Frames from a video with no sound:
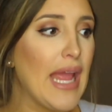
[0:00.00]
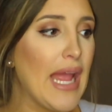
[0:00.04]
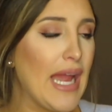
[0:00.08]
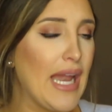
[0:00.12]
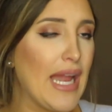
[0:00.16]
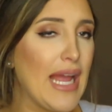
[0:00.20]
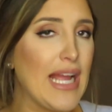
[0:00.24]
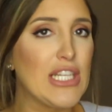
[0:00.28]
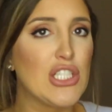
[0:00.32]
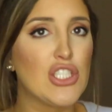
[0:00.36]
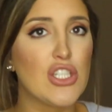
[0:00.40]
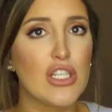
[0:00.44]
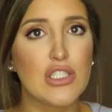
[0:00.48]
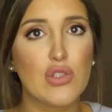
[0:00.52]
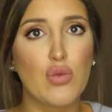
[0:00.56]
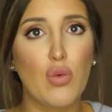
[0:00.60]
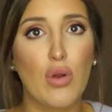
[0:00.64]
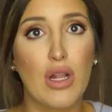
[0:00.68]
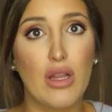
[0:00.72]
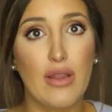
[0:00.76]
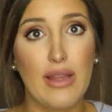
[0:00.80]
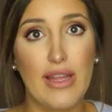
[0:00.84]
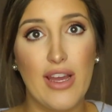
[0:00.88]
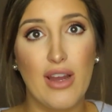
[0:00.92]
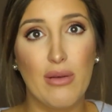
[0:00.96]
and I just
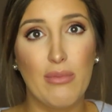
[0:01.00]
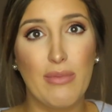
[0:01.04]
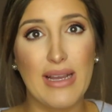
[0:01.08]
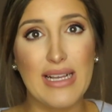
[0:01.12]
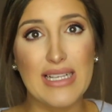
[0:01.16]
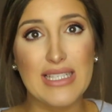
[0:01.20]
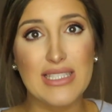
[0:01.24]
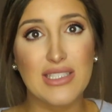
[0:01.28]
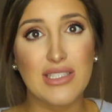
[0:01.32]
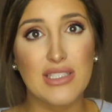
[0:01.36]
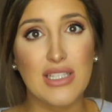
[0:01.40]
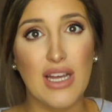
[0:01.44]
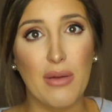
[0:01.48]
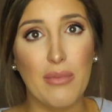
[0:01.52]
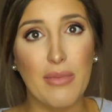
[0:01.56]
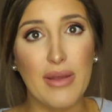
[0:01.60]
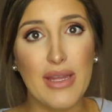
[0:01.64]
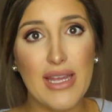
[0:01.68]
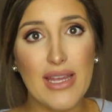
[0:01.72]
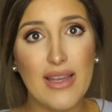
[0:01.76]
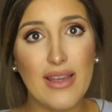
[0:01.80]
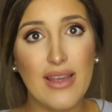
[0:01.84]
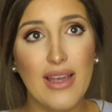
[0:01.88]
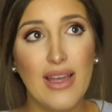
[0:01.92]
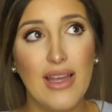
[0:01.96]
want to lay on my
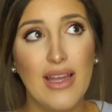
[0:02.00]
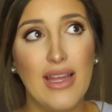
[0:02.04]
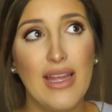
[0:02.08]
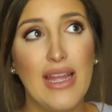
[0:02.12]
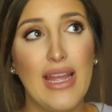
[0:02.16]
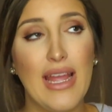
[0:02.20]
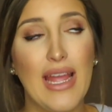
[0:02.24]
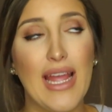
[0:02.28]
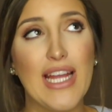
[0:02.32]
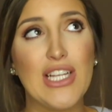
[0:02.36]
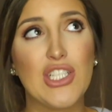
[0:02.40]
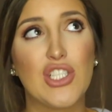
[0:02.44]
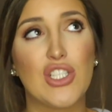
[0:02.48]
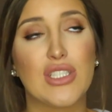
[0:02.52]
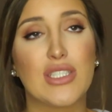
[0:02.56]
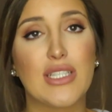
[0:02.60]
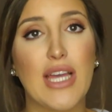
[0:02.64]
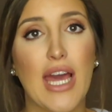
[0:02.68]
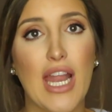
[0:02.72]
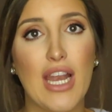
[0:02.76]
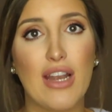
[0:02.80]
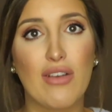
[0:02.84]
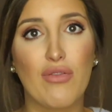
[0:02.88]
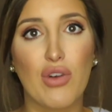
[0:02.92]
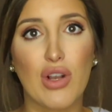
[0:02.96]
stomach and just
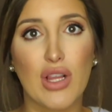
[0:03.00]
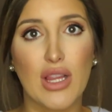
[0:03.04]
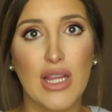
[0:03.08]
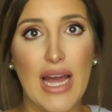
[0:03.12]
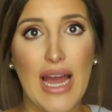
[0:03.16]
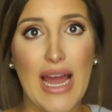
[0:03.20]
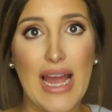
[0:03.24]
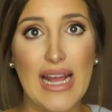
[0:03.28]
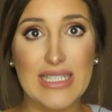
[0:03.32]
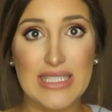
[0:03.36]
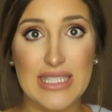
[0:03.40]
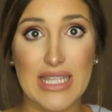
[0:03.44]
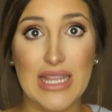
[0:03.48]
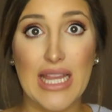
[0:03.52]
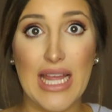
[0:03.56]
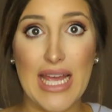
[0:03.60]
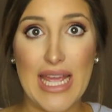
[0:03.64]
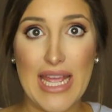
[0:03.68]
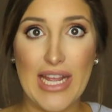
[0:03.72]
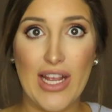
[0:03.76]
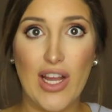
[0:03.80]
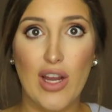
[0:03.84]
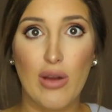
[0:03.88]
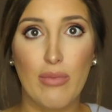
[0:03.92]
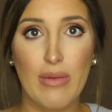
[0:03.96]
kind of relax
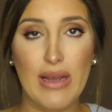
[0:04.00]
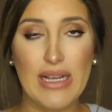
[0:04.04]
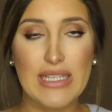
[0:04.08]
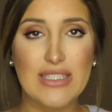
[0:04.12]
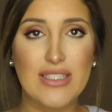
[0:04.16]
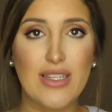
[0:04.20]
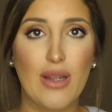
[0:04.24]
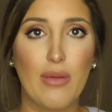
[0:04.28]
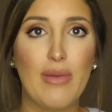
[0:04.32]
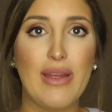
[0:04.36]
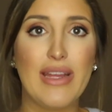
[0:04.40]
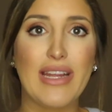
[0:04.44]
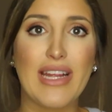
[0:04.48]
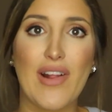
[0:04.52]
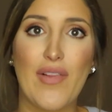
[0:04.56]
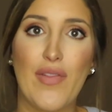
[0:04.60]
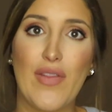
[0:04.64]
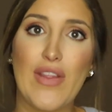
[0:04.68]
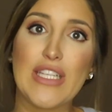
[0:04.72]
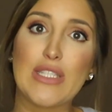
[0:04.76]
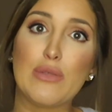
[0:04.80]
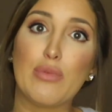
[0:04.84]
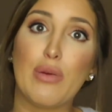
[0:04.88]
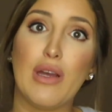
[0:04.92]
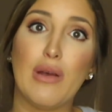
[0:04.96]
laying on my stomach,
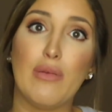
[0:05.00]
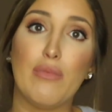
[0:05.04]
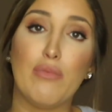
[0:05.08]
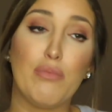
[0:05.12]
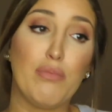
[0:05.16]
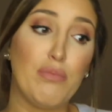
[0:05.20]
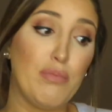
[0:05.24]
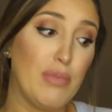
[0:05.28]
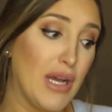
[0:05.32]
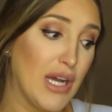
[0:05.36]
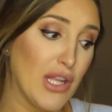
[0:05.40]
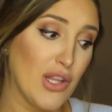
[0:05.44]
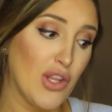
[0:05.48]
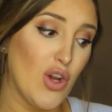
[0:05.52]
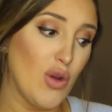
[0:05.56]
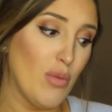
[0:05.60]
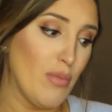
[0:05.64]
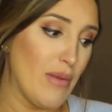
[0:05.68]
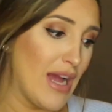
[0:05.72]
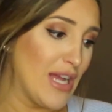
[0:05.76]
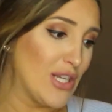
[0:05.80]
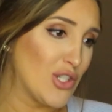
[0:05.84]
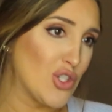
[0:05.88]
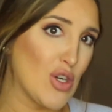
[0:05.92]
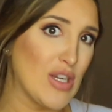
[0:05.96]
and this pillow
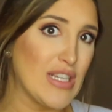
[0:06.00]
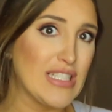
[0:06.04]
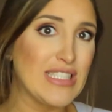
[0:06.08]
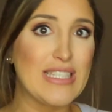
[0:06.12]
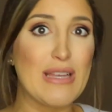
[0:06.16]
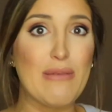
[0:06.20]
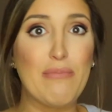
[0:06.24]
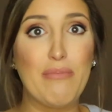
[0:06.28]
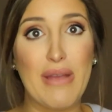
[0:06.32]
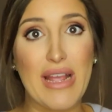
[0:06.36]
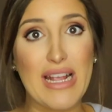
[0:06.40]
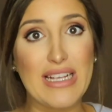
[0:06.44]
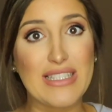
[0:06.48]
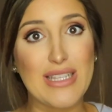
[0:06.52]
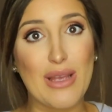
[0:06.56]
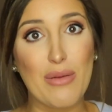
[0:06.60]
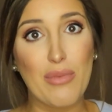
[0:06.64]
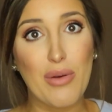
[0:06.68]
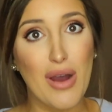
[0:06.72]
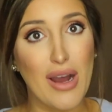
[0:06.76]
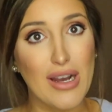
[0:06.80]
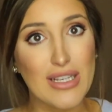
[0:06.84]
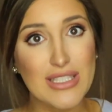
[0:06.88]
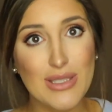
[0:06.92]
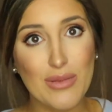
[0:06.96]
mattress makes it
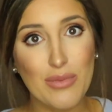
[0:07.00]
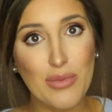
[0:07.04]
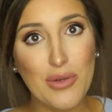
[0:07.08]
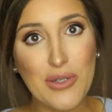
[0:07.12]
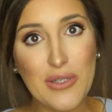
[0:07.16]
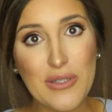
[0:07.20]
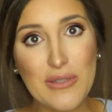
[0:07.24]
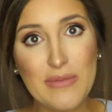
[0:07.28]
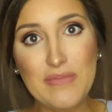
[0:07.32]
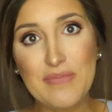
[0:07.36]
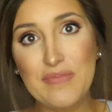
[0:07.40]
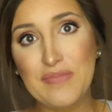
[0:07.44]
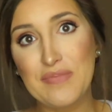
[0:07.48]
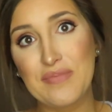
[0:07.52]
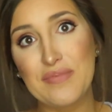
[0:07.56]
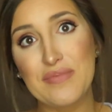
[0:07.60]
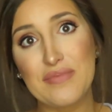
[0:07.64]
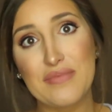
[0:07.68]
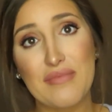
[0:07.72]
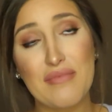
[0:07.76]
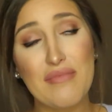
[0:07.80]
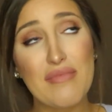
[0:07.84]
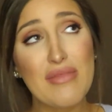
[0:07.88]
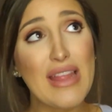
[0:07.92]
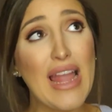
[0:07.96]
possible.
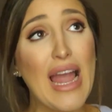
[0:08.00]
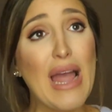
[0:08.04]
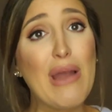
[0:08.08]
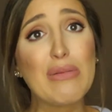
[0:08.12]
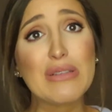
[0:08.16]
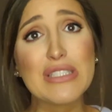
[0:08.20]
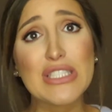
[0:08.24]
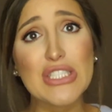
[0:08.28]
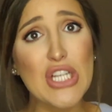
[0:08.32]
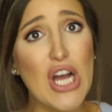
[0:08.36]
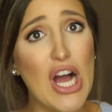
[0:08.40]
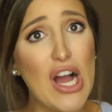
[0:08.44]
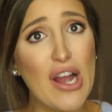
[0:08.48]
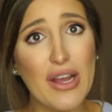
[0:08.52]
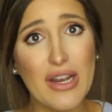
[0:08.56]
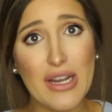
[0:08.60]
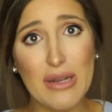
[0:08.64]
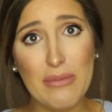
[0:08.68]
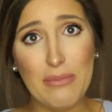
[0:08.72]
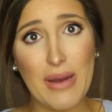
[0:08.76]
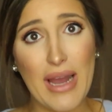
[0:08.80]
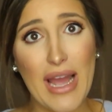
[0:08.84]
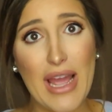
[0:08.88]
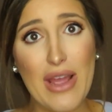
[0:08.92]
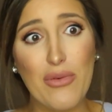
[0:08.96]
I was not going
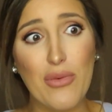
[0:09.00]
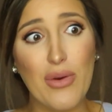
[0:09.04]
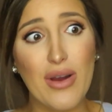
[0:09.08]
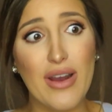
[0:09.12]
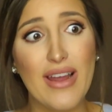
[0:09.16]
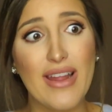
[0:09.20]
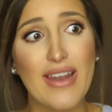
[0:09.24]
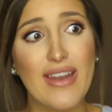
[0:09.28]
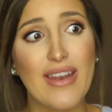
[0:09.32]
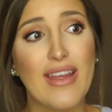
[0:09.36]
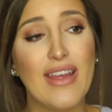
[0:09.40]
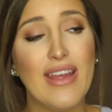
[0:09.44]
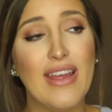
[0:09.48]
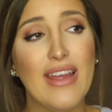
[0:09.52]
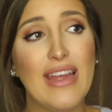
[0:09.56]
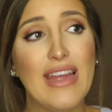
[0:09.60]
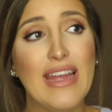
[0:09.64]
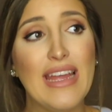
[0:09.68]
to buy one,